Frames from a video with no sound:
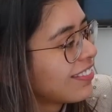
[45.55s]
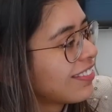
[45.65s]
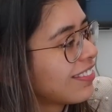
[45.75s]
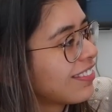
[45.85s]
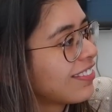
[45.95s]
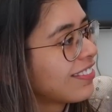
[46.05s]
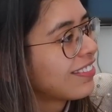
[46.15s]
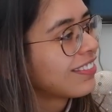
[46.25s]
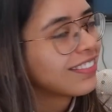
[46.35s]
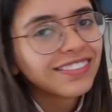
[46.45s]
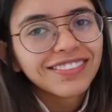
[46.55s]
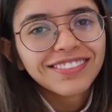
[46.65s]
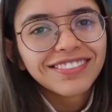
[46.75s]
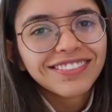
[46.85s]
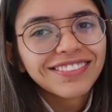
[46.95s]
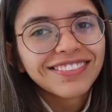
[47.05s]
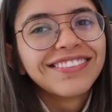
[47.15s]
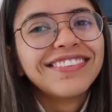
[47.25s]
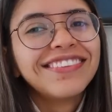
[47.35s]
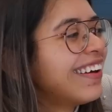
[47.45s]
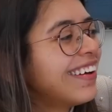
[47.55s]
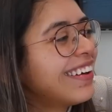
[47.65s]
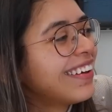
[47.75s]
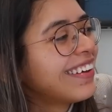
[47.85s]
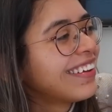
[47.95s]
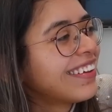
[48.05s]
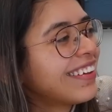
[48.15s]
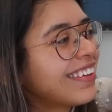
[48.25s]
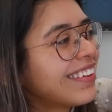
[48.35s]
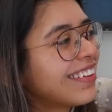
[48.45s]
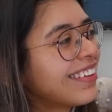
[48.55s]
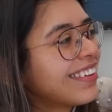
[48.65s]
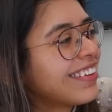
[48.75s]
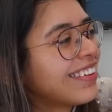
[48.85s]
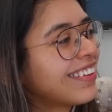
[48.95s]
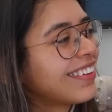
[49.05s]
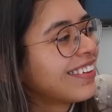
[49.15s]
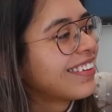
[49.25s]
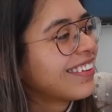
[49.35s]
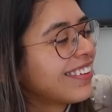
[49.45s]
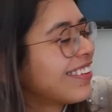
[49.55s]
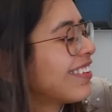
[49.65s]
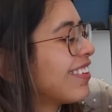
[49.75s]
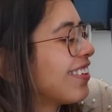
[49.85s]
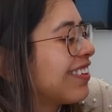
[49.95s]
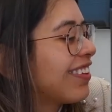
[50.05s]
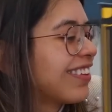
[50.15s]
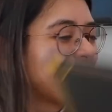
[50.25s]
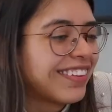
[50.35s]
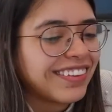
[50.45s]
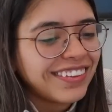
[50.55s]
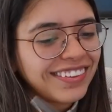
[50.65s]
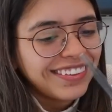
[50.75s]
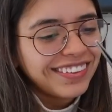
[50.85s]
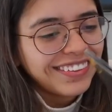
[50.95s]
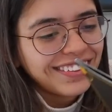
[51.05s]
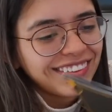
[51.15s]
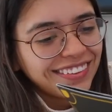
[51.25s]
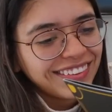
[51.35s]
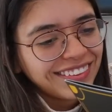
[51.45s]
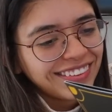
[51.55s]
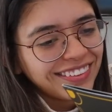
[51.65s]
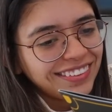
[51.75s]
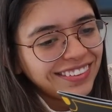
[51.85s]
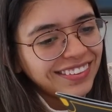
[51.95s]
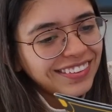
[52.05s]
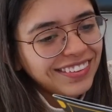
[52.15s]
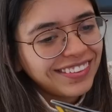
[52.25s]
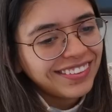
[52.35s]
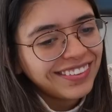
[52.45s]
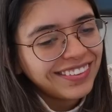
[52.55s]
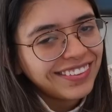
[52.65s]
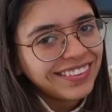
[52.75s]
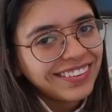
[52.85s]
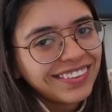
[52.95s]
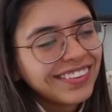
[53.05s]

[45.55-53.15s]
(silent)